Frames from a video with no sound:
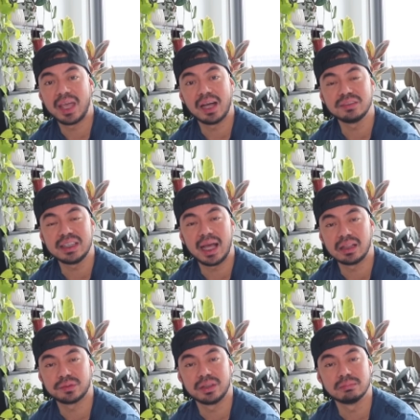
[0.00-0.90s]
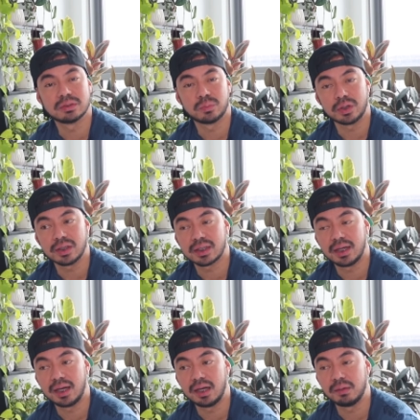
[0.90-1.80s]
how the algorithms work
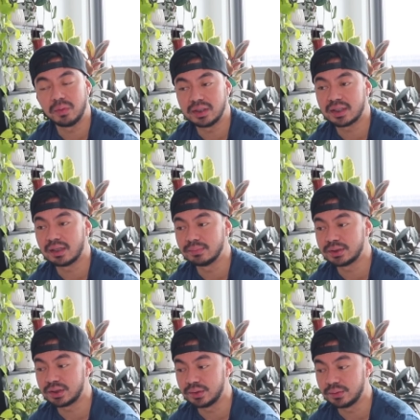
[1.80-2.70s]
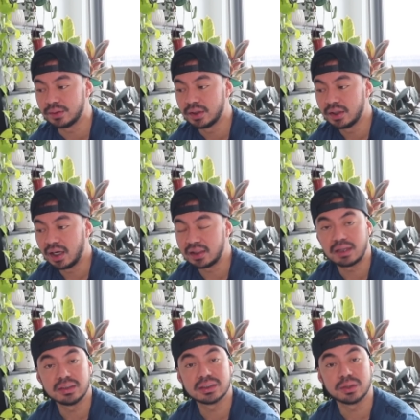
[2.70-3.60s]
uh, when it comes to a
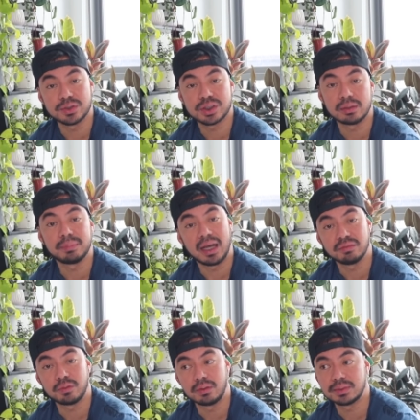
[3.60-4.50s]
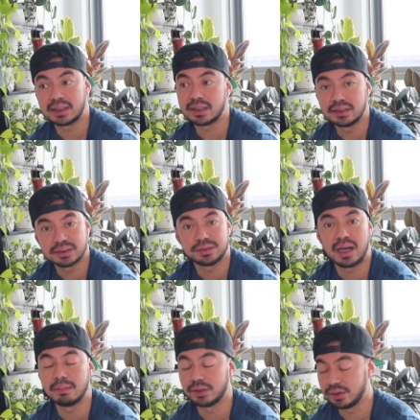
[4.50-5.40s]
lot of the social platforms like
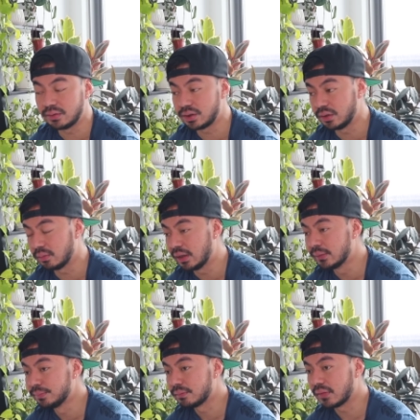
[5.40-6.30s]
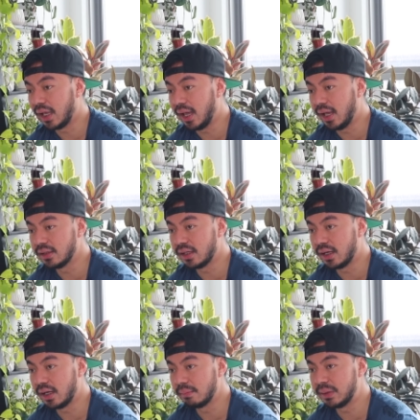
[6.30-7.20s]
instagram or youtube and
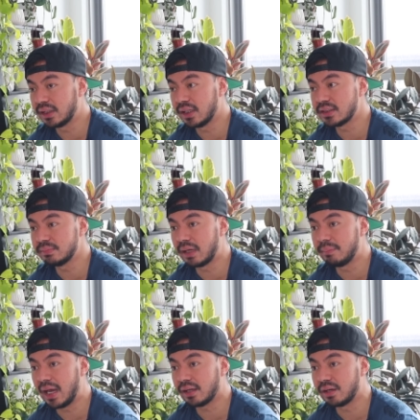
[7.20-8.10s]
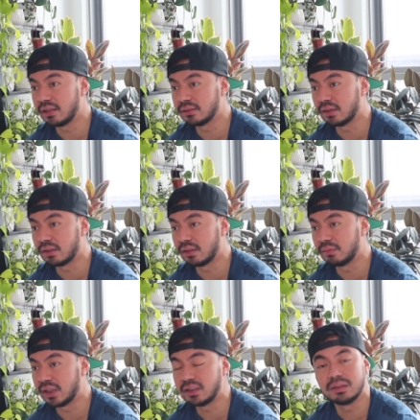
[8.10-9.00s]
uh, because my background or
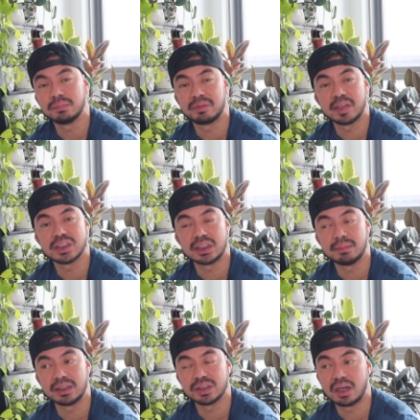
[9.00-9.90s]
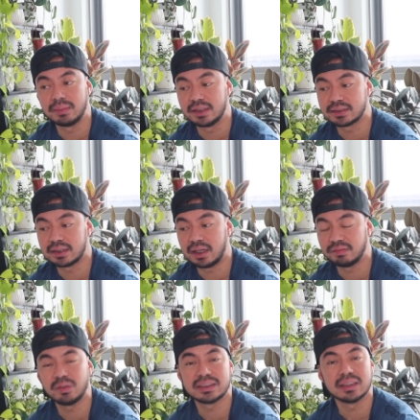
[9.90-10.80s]
what I do professionally at my job is I've
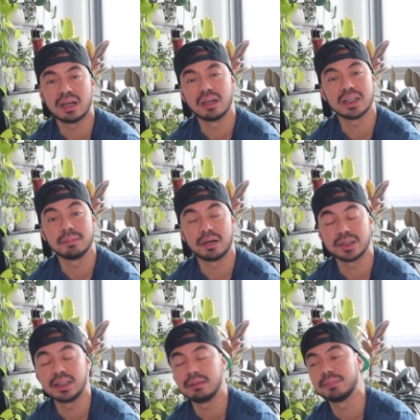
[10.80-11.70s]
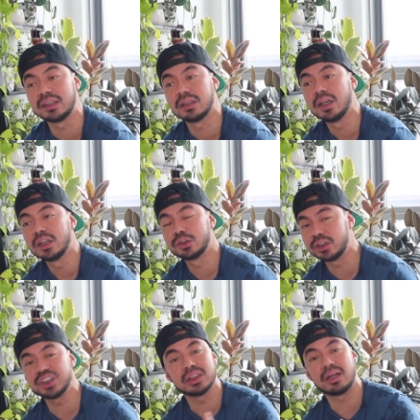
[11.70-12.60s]
always done online marketing, but
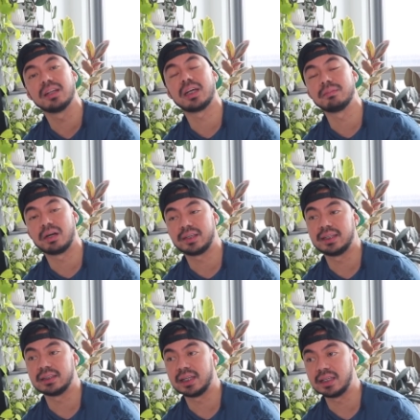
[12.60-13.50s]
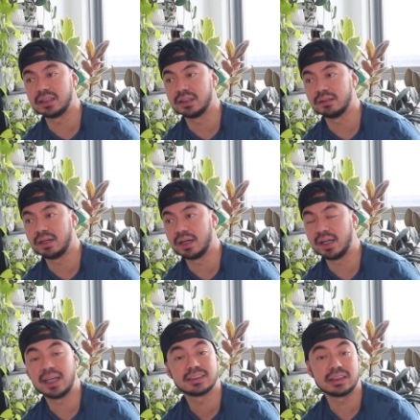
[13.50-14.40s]
traditional online marketing like, you know, uh,
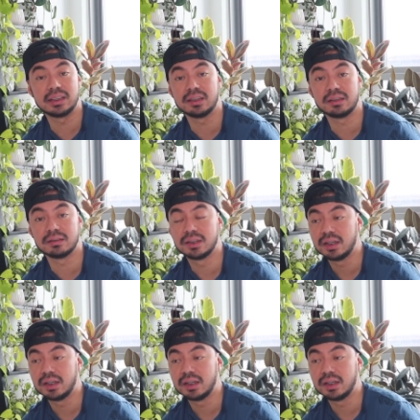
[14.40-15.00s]
SEO,